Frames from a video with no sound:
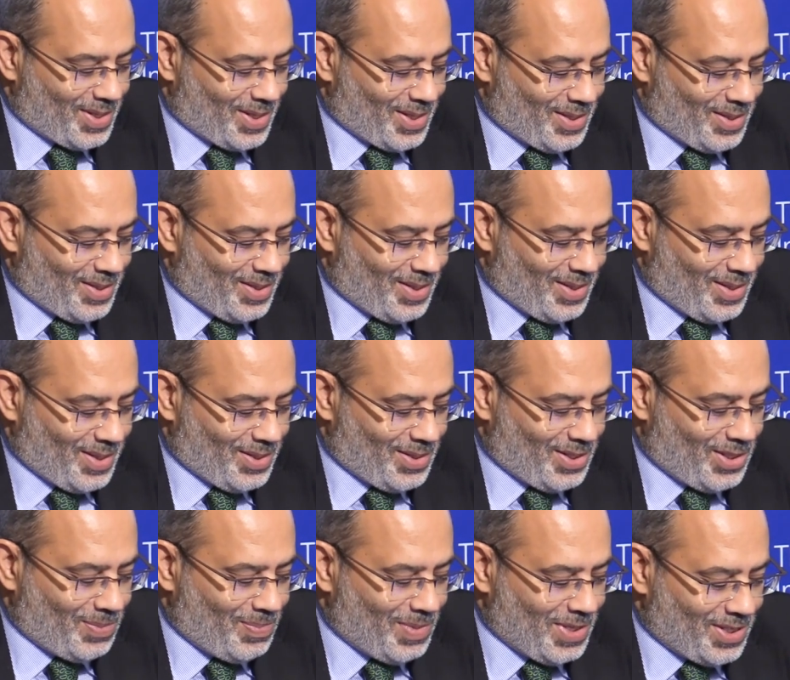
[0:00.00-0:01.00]
and uh,
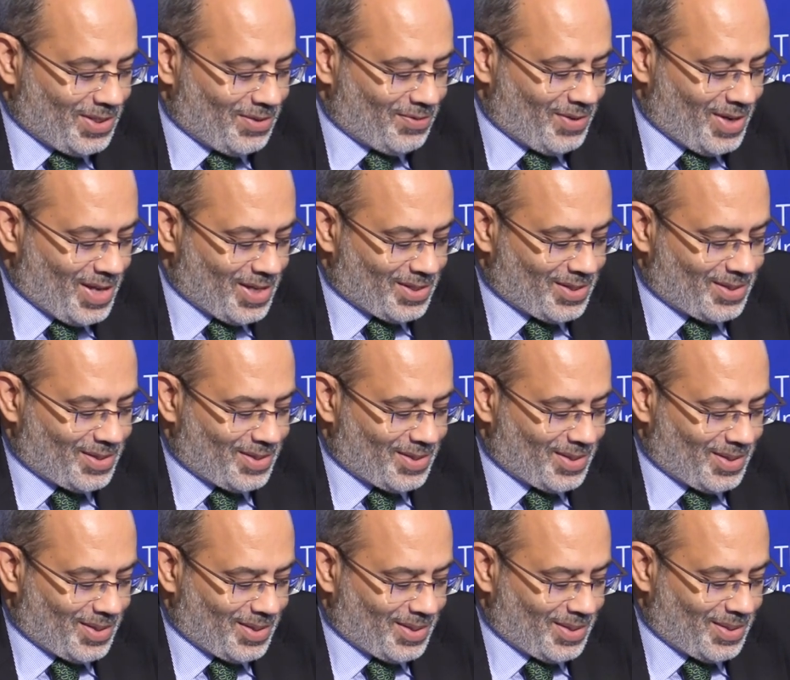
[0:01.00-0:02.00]

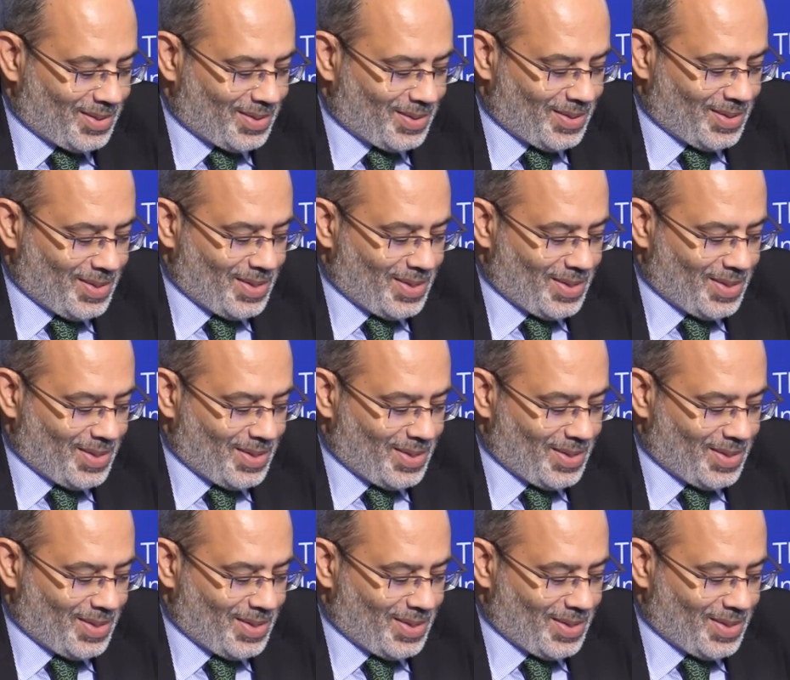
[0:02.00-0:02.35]
dismissiveness uh,